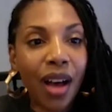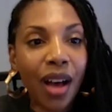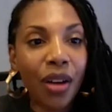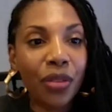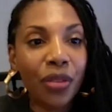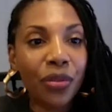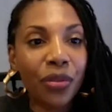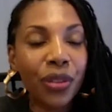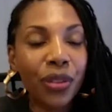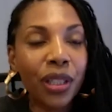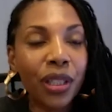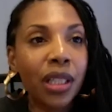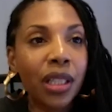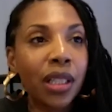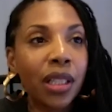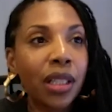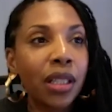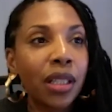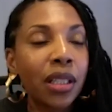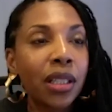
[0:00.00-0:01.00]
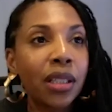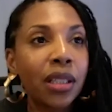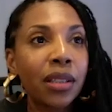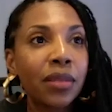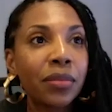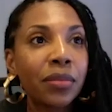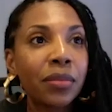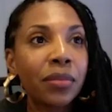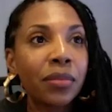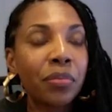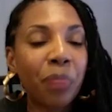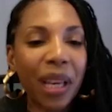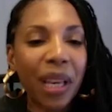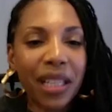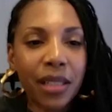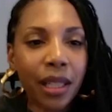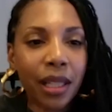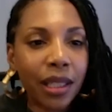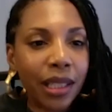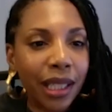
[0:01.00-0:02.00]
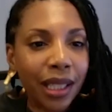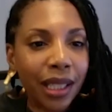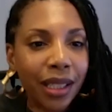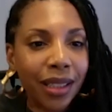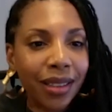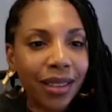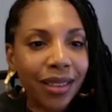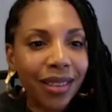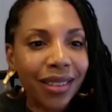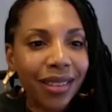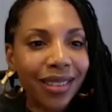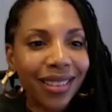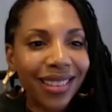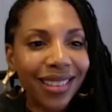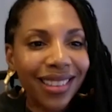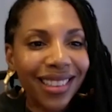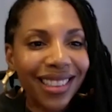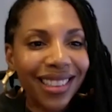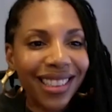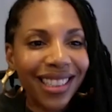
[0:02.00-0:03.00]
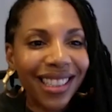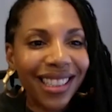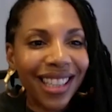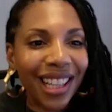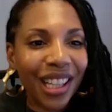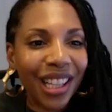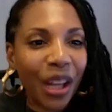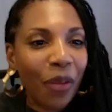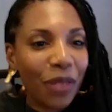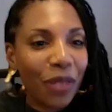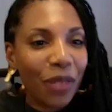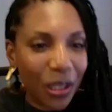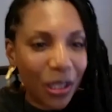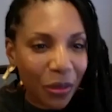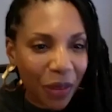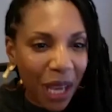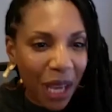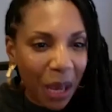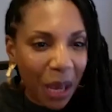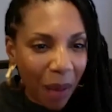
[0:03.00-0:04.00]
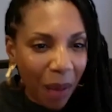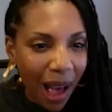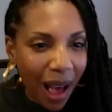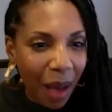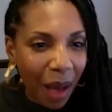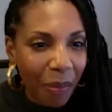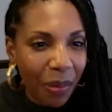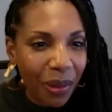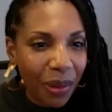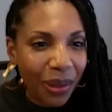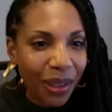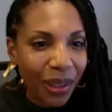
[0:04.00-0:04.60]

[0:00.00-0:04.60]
of basically lovers of hip hop.